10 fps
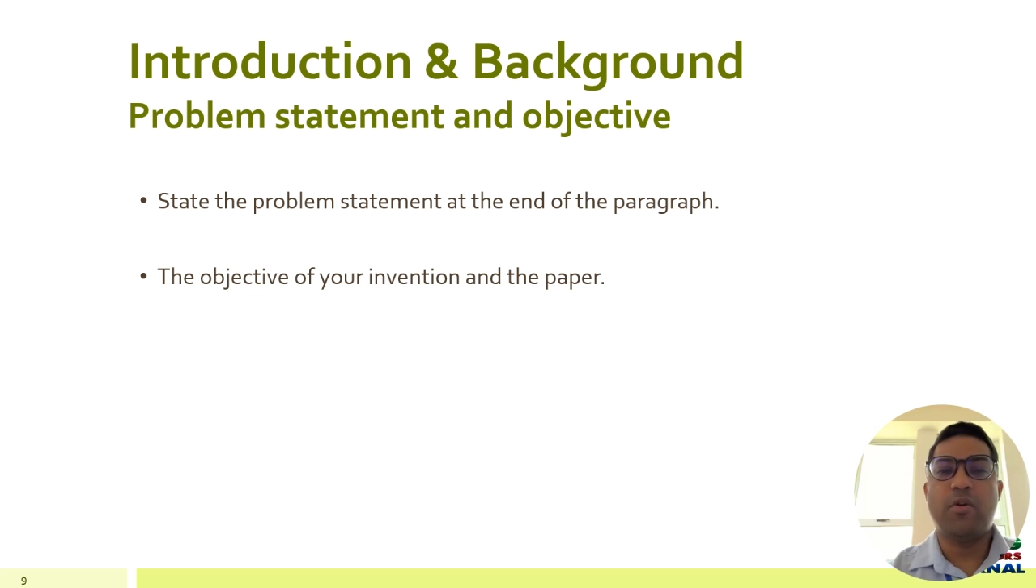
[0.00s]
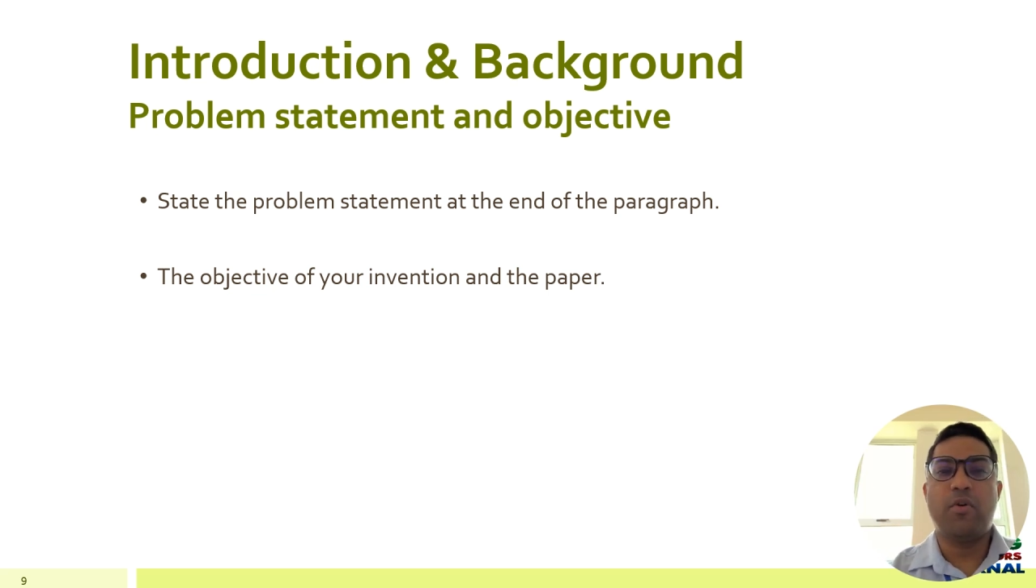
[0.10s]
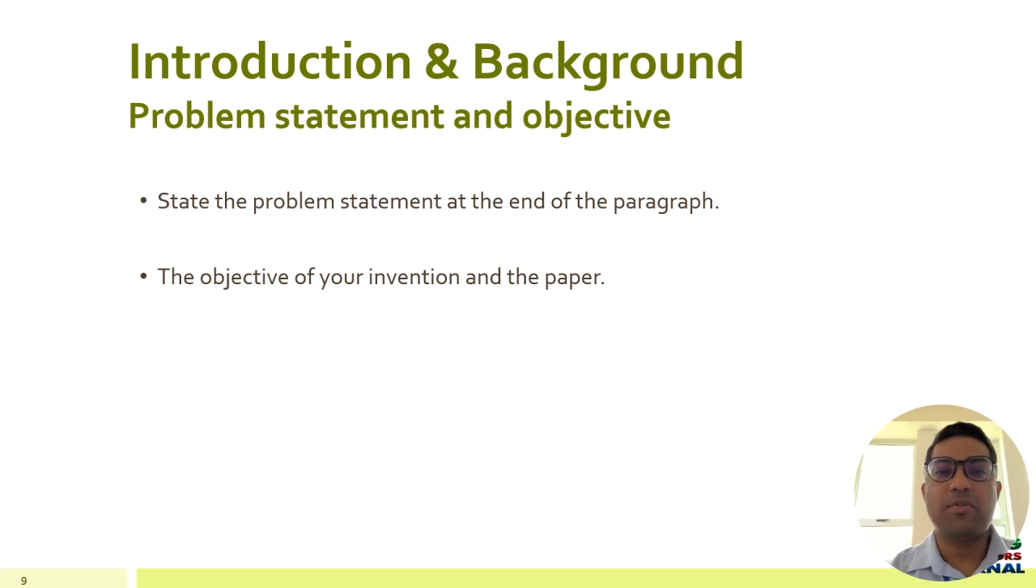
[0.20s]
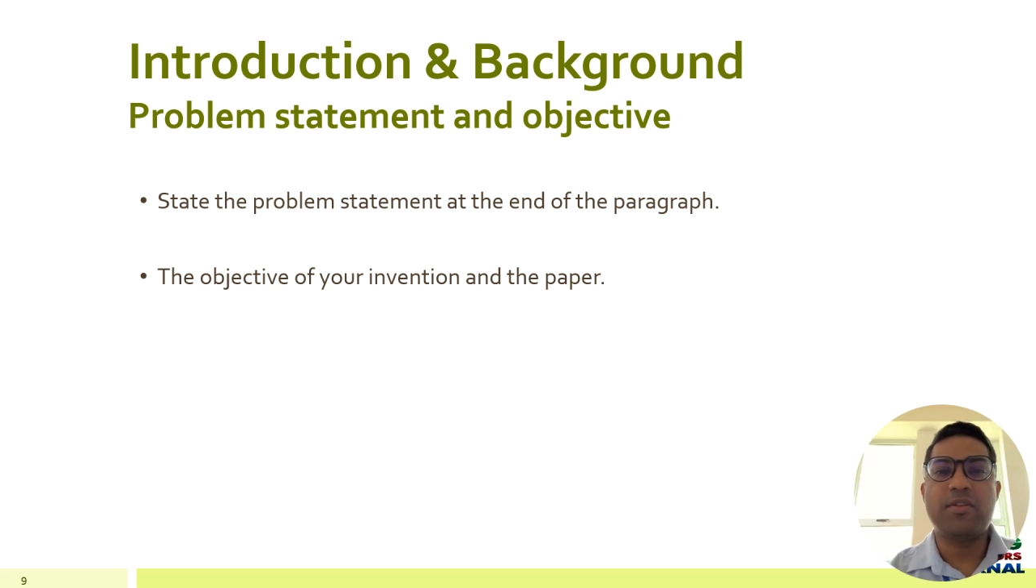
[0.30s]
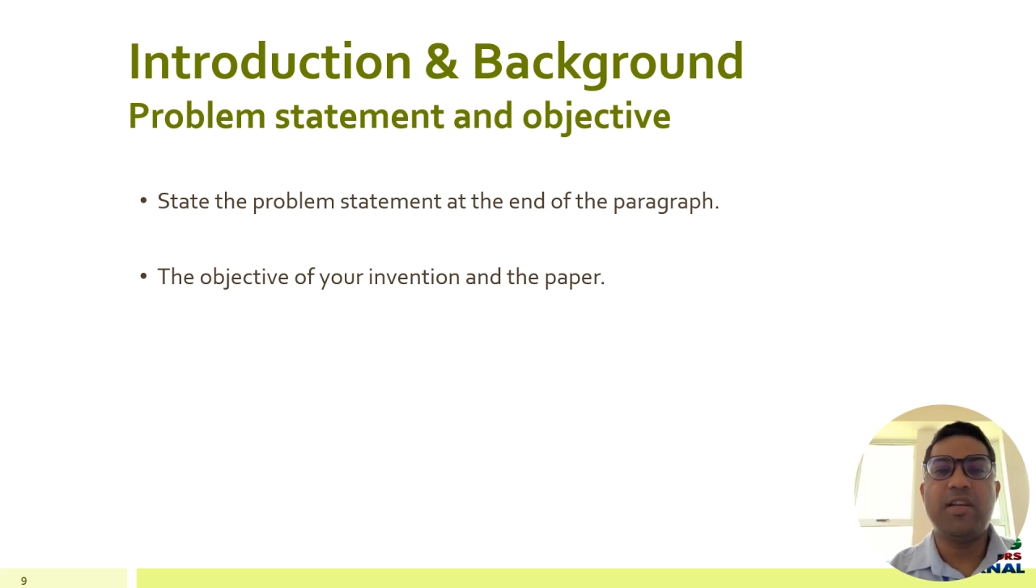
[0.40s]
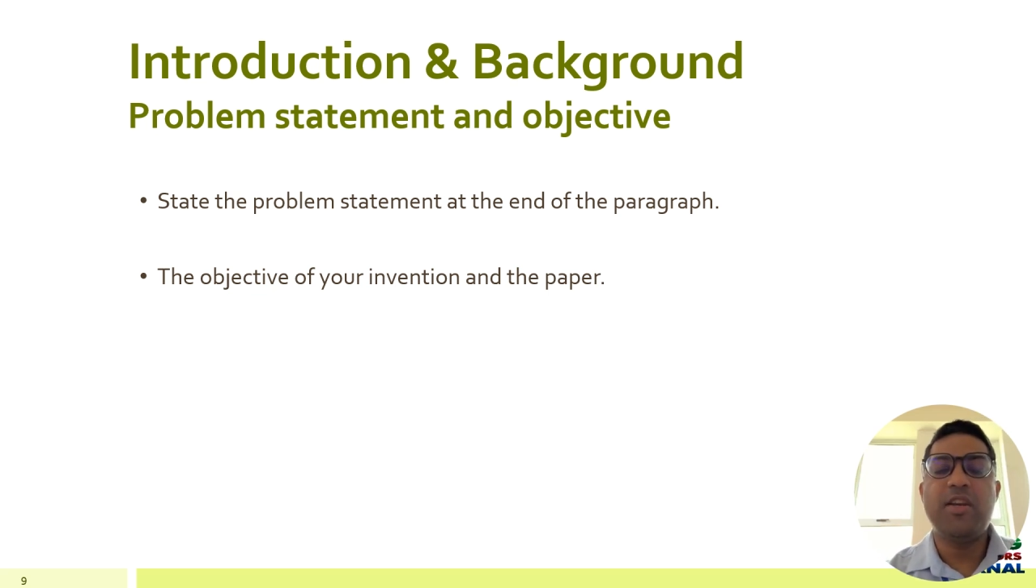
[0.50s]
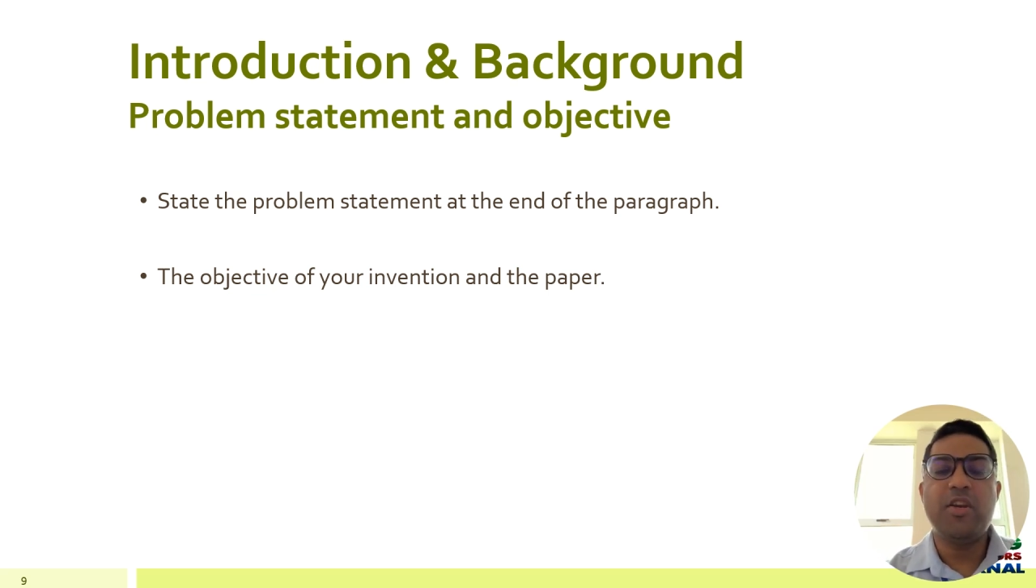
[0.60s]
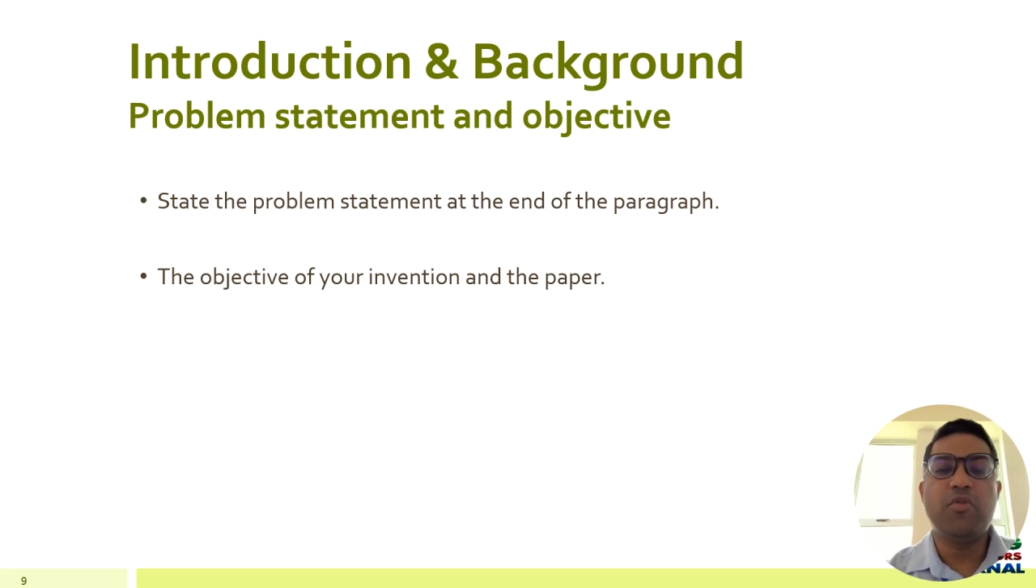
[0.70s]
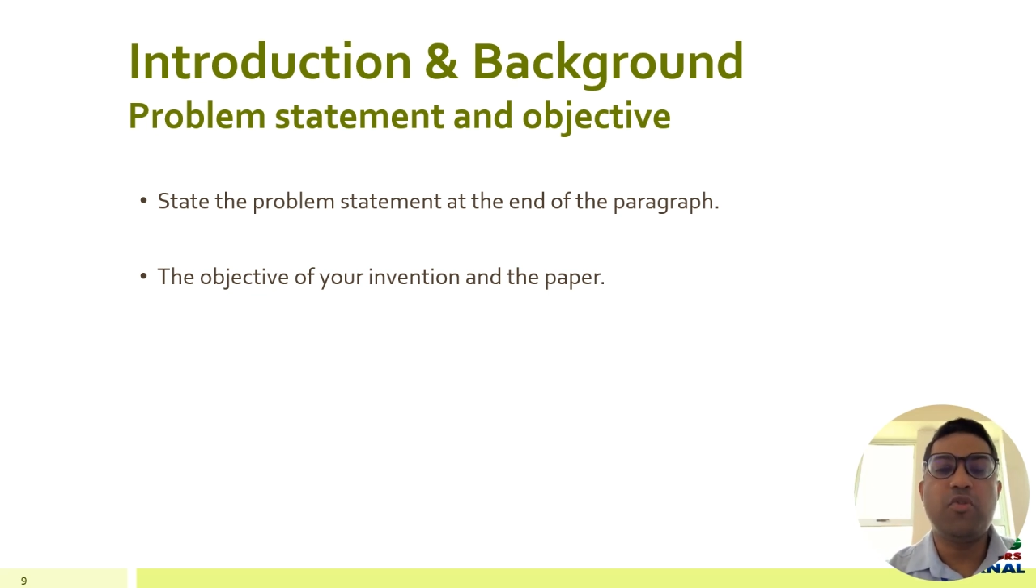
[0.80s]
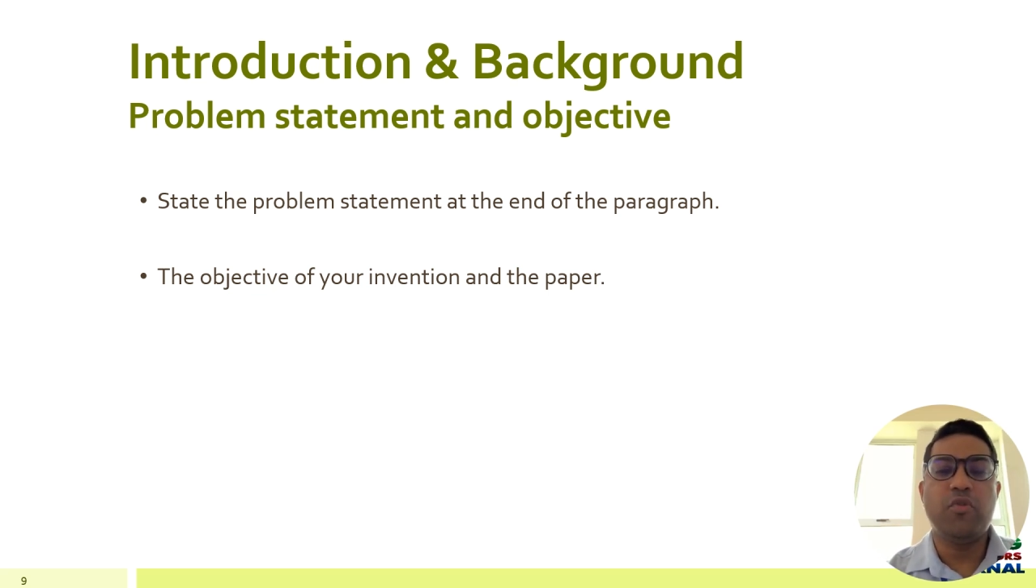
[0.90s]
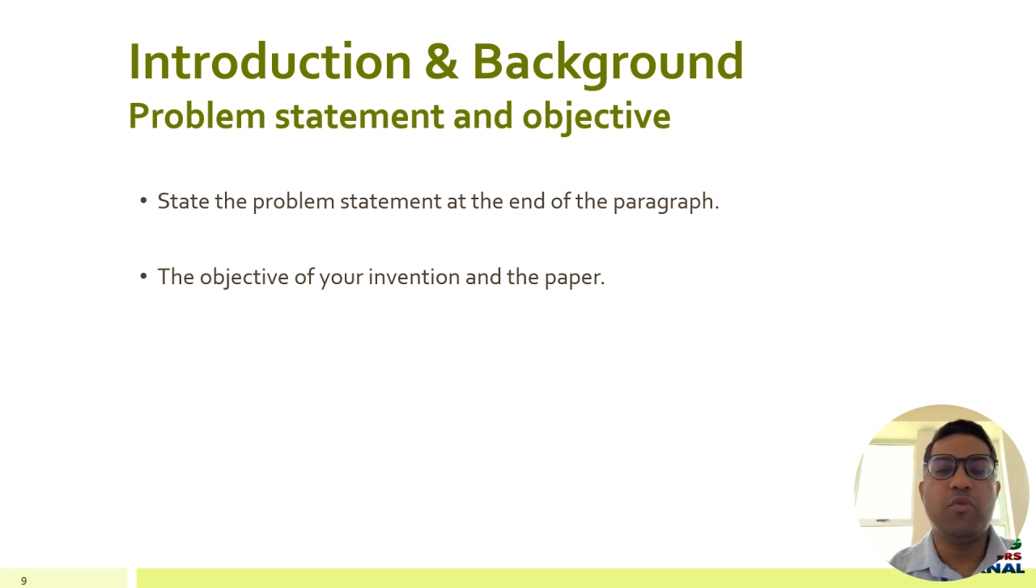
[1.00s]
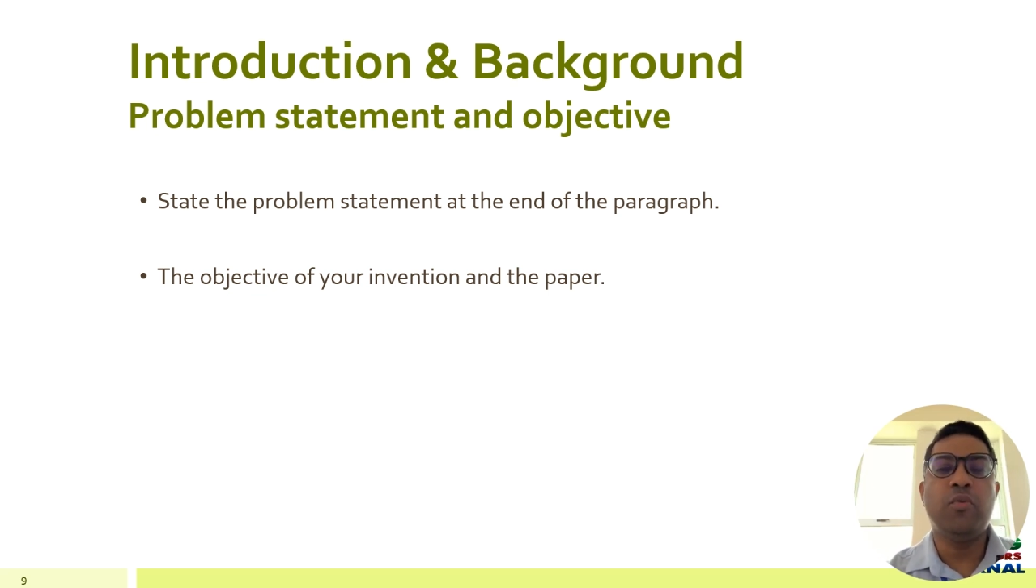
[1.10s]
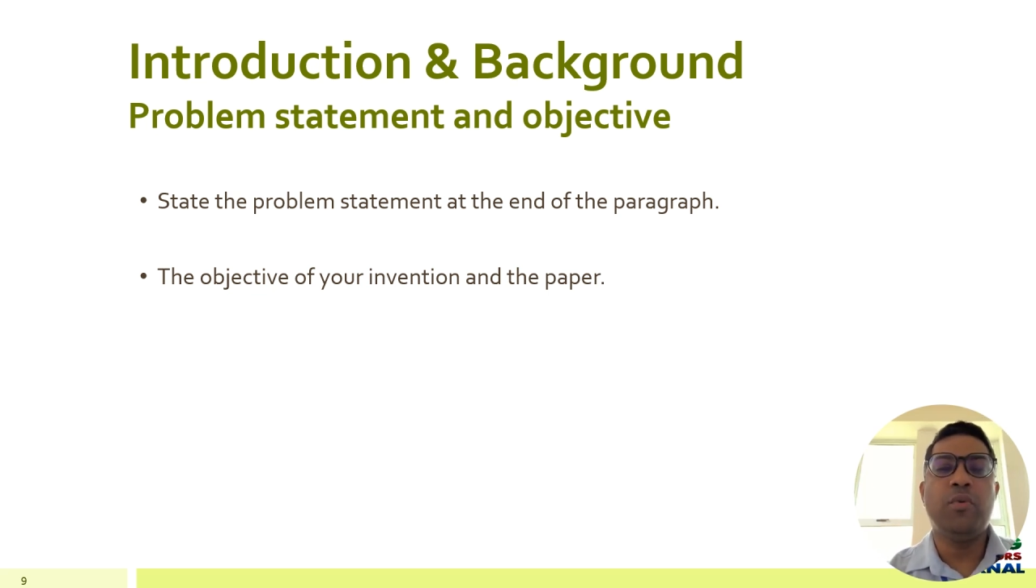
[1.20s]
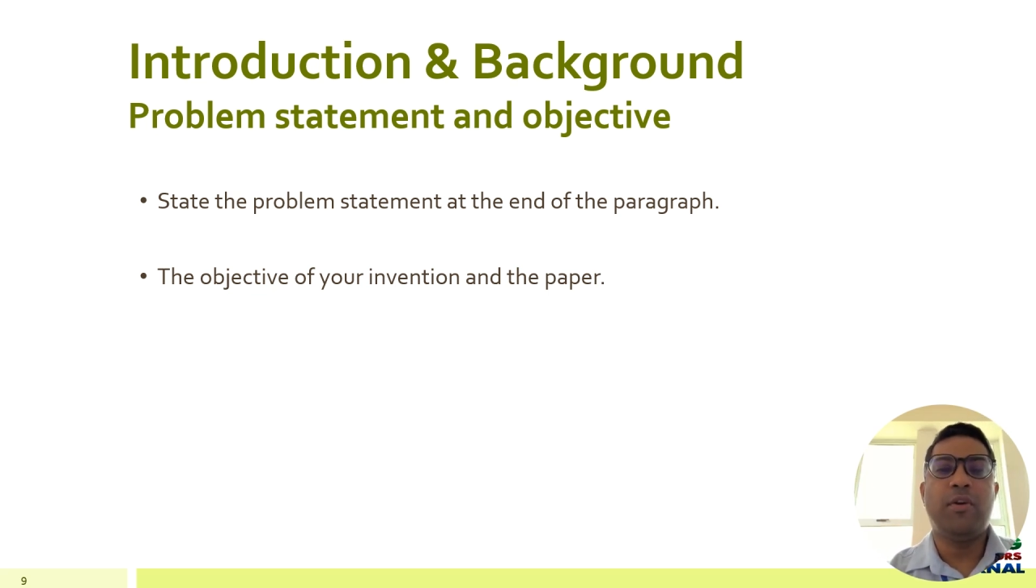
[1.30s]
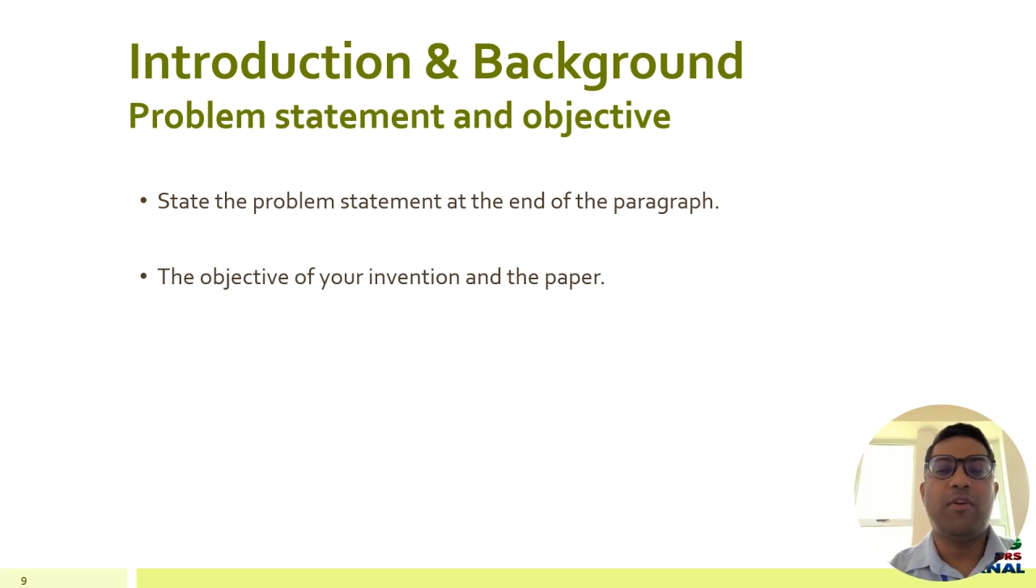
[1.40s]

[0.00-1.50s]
or lead you to